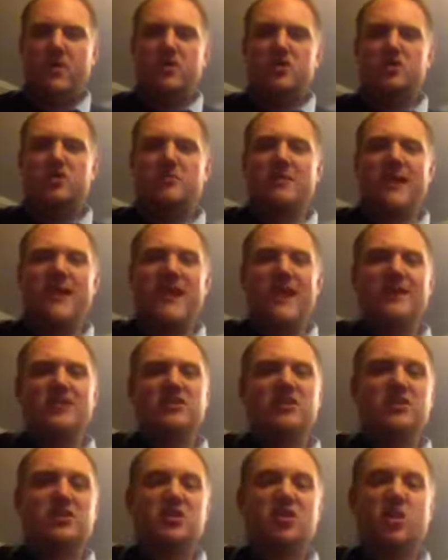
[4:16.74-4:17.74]
So my hands
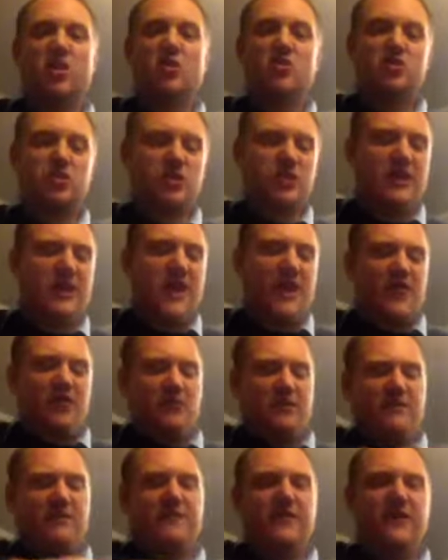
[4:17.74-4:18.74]
closer together,
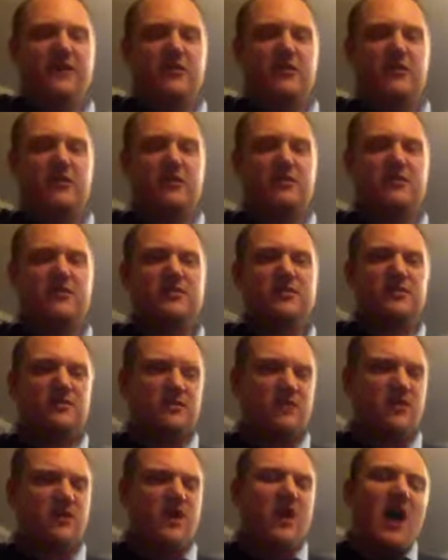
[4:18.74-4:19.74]
my fingers.
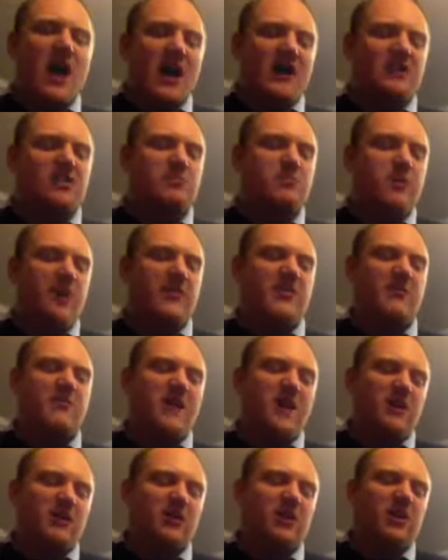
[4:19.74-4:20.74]
I spread them
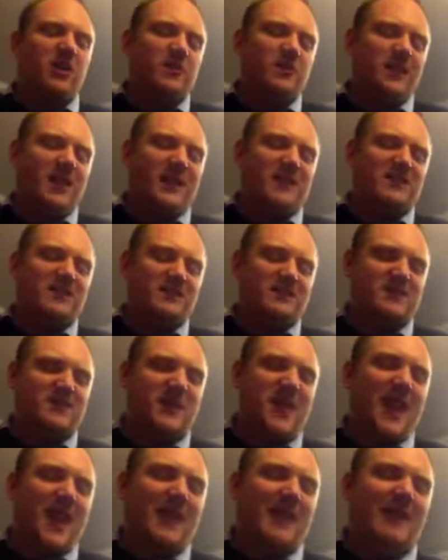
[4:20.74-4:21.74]
out a little bit as I'm
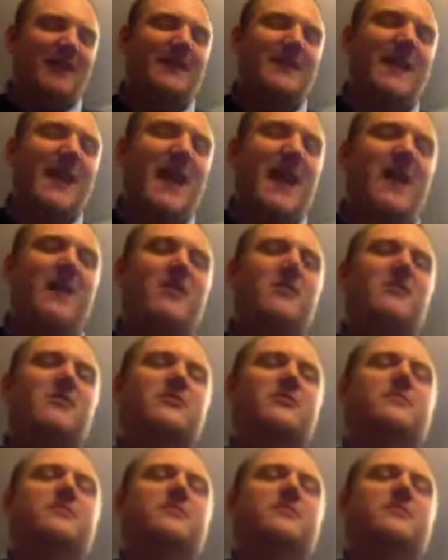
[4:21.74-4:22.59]
sliding down.